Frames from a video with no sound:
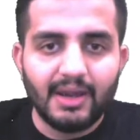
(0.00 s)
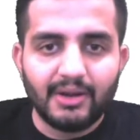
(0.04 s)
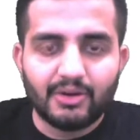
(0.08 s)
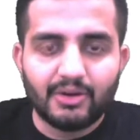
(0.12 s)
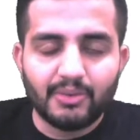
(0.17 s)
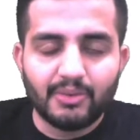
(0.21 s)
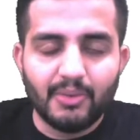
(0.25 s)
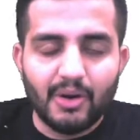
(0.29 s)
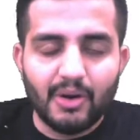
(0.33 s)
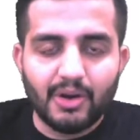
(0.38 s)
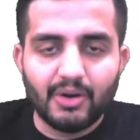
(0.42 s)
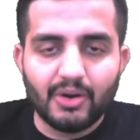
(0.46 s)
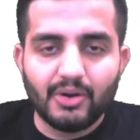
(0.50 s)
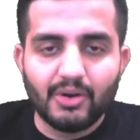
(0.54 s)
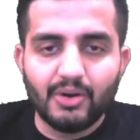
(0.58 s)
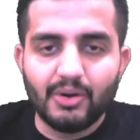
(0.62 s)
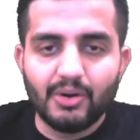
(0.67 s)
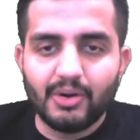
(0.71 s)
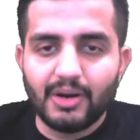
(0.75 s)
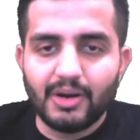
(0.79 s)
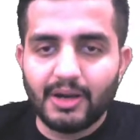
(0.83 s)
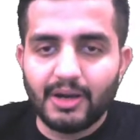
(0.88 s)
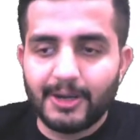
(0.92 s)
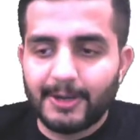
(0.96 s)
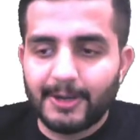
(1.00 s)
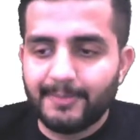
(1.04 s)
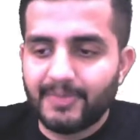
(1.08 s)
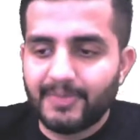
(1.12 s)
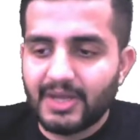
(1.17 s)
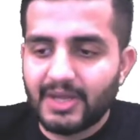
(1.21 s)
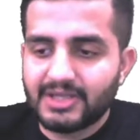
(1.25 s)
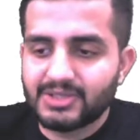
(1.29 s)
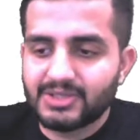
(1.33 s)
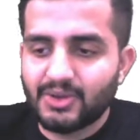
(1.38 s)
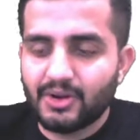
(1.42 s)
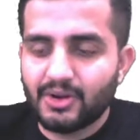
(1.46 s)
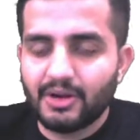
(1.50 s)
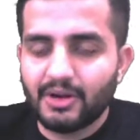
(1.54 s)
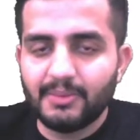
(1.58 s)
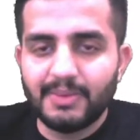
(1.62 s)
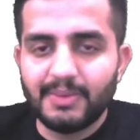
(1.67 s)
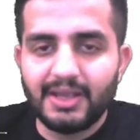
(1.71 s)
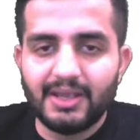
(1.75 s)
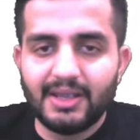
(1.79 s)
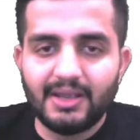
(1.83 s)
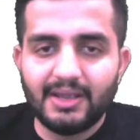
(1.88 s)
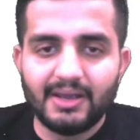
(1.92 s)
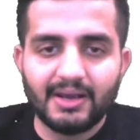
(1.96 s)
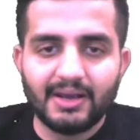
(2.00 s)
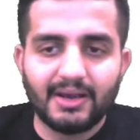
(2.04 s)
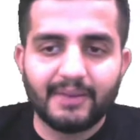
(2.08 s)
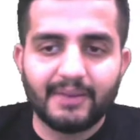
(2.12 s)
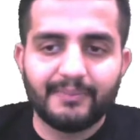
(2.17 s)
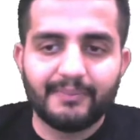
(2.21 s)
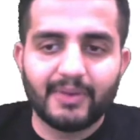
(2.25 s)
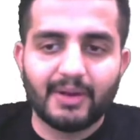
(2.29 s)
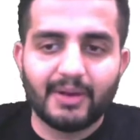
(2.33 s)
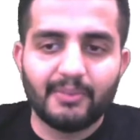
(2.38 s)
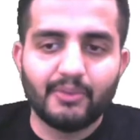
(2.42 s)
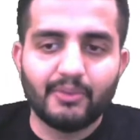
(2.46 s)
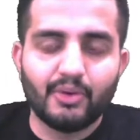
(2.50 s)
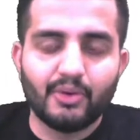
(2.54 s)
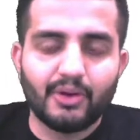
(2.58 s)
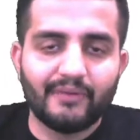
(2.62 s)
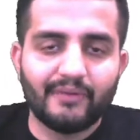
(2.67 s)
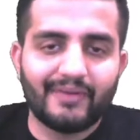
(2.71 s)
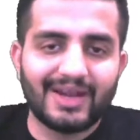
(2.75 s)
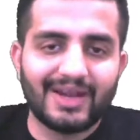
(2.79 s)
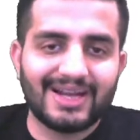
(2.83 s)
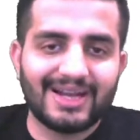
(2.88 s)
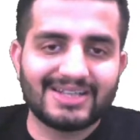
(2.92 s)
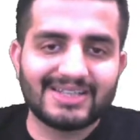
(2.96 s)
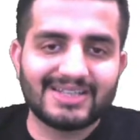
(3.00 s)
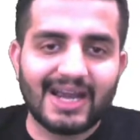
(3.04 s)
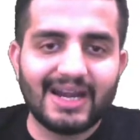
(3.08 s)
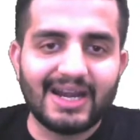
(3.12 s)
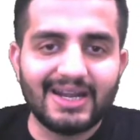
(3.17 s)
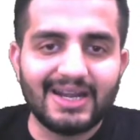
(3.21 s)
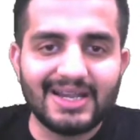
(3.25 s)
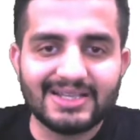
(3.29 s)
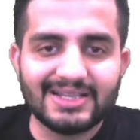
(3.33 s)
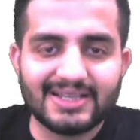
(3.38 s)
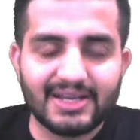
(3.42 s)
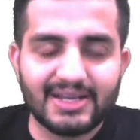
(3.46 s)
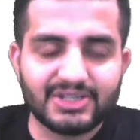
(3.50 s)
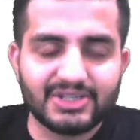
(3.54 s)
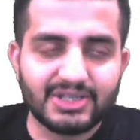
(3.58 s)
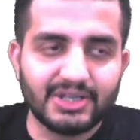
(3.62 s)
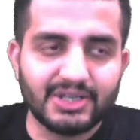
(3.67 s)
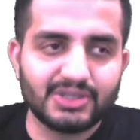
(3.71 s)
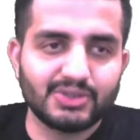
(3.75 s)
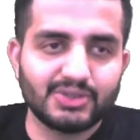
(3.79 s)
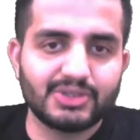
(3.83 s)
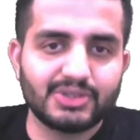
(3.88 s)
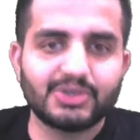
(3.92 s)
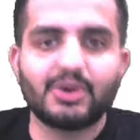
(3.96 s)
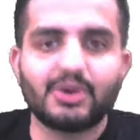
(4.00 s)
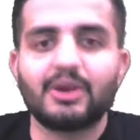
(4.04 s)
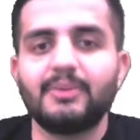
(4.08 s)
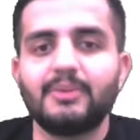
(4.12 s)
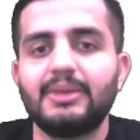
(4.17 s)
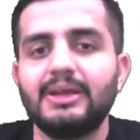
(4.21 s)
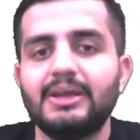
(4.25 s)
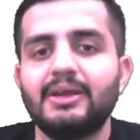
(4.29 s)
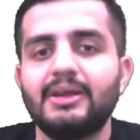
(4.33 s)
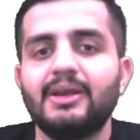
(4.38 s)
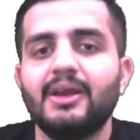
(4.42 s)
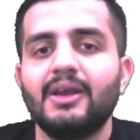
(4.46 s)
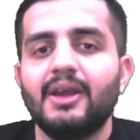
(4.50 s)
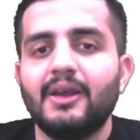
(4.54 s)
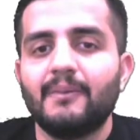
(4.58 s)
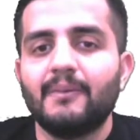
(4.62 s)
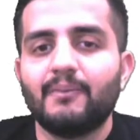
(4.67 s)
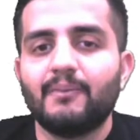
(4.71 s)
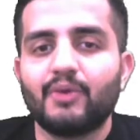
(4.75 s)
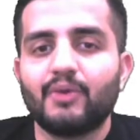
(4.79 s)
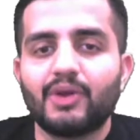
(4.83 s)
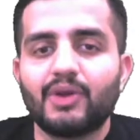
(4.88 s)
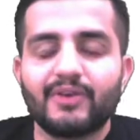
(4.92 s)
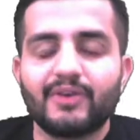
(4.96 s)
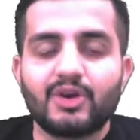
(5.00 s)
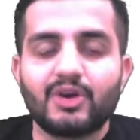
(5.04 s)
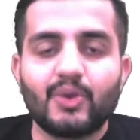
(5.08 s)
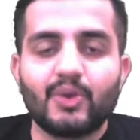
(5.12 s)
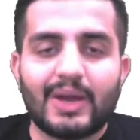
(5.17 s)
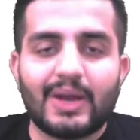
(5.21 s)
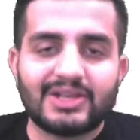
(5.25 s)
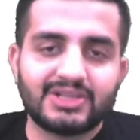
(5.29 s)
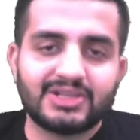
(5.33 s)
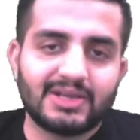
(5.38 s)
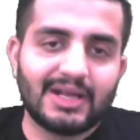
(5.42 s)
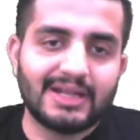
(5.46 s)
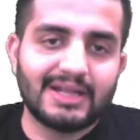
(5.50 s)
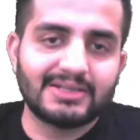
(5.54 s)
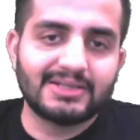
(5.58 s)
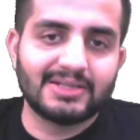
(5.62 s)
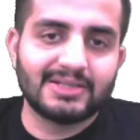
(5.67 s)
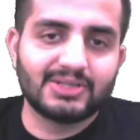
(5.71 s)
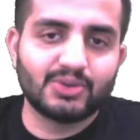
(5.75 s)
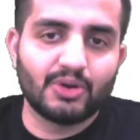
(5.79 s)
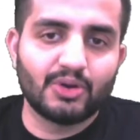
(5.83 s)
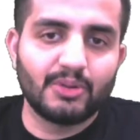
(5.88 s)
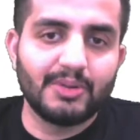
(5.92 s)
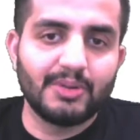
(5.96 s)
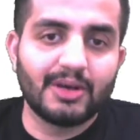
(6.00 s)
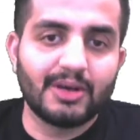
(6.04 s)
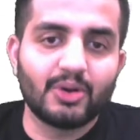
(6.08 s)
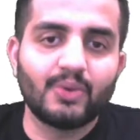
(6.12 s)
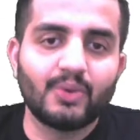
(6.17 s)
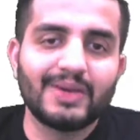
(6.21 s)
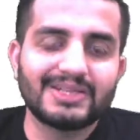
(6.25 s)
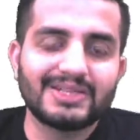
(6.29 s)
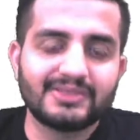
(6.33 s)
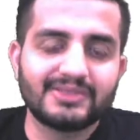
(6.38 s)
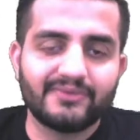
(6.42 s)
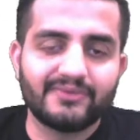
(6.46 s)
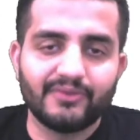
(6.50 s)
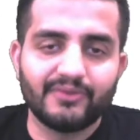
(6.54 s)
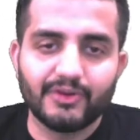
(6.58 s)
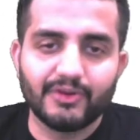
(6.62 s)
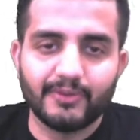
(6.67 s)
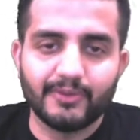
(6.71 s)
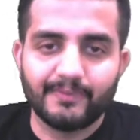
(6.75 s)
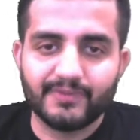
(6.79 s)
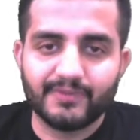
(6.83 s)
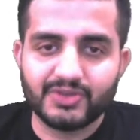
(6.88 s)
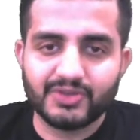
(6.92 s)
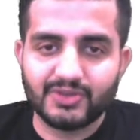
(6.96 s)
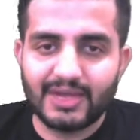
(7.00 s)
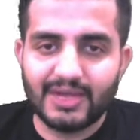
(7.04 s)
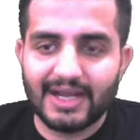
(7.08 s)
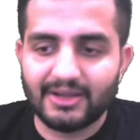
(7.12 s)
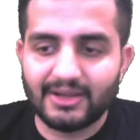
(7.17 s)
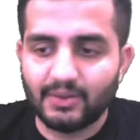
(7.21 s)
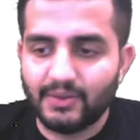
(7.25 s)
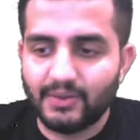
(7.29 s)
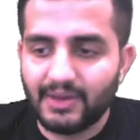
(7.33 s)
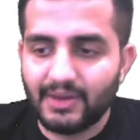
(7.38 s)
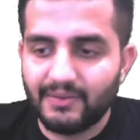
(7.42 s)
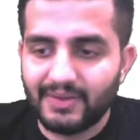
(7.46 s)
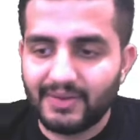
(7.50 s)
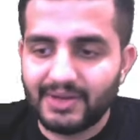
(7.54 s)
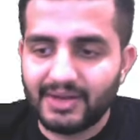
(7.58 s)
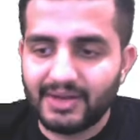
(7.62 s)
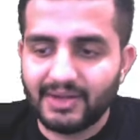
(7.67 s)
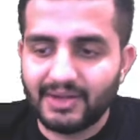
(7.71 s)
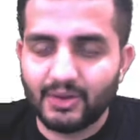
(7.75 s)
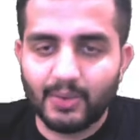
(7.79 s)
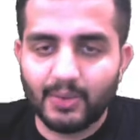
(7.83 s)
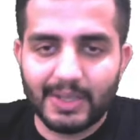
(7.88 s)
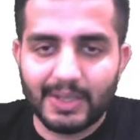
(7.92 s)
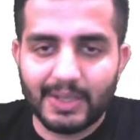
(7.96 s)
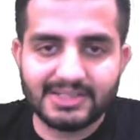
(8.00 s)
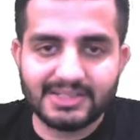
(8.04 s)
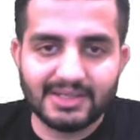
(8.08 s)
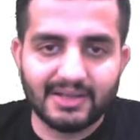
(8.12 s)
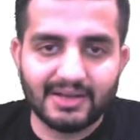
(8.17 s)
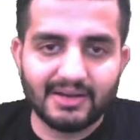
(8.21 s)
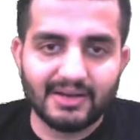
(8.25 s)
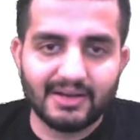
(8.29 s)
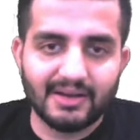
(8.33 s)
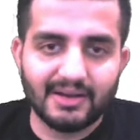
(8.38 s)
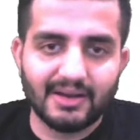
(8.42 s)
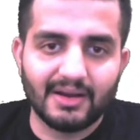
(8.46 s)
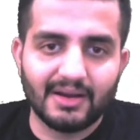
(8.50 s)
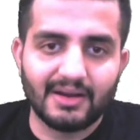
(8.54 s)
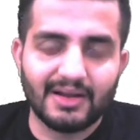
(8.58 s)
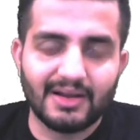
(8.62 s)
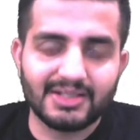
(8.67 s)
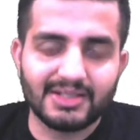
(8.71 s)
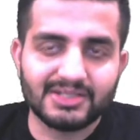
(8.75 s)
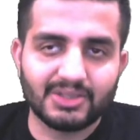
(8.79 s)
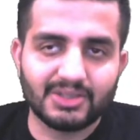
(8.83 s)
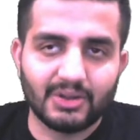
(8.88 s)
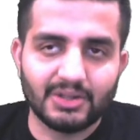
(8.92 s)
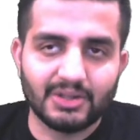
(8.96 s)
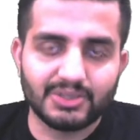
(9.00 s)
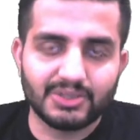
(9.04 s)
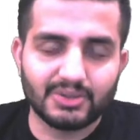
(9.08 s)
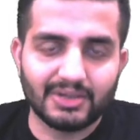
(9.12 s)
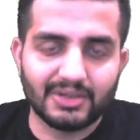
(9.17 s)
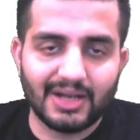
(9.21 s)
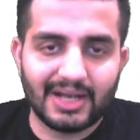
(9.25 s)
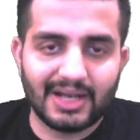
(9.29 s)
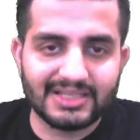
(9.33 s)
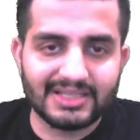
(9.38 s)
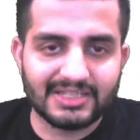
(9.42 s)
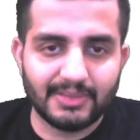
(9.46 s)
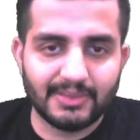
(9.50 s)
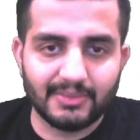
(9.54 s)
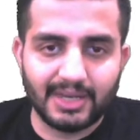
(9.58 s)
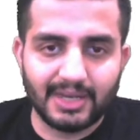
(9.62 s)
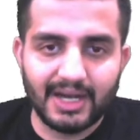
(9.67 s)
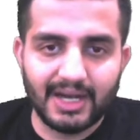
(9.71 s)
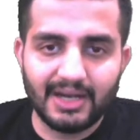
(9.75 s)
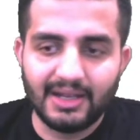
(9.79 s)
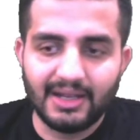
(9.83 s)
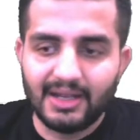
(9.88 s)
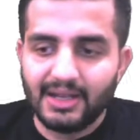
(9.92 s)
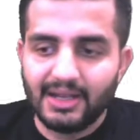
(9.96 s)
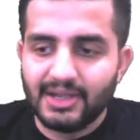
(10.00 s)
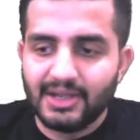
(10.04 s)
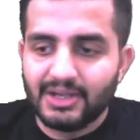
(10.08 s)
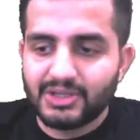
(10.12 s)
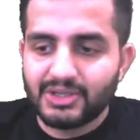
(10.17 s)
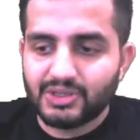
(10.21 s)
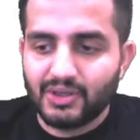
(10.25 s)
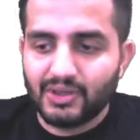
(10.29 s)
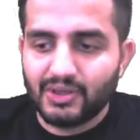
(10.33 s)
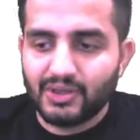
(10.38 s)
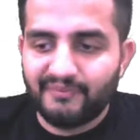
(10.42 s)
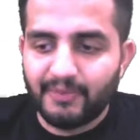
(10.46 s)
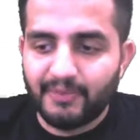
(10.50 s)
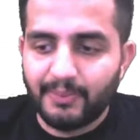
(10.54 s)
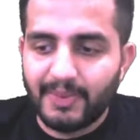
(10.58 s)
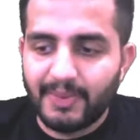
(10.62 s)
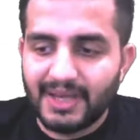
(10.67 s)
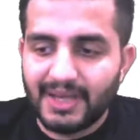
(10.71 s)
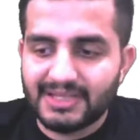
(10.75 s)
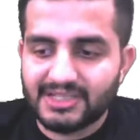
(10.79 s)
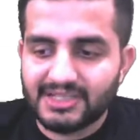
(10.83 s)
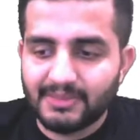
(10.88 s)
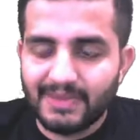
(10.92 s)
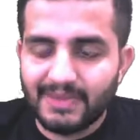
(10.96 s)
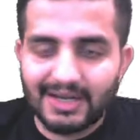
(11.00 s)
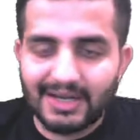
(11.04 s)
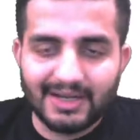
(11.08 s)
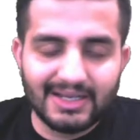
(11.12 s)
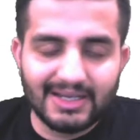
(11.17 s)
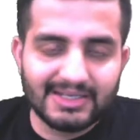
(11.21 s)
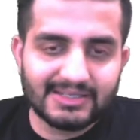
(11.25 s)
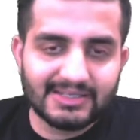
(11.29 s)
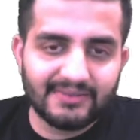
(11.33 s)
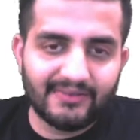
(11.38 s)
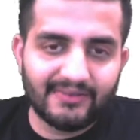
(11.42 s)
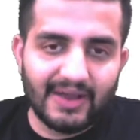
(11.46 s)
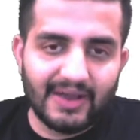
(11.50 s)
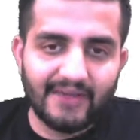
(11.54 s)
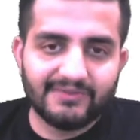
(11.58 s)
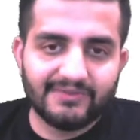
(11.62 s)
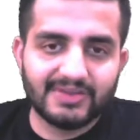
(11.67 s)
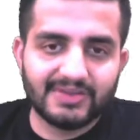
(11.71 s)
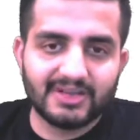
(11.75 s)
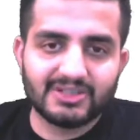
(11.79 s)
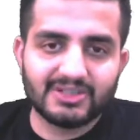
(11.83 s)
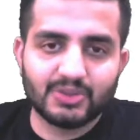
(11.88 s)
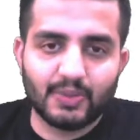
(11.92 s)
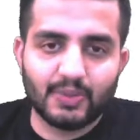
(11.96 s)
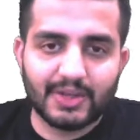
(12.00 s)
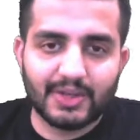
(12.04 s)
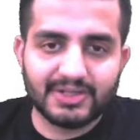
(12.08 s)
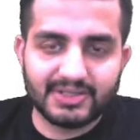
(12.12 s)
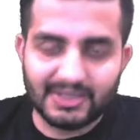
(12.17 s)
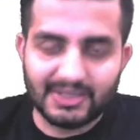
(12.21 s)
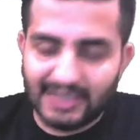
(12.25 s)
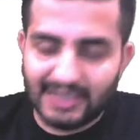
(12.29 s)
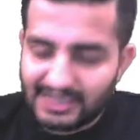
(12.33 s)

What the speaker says: Tomorrow is going to be a more of an exciting session. So it's going to be more of a question answer. It's going to be a quiz for you. So like the way we did a quiz in list also the last time, right? So I've prepared some at least 5-6 questions.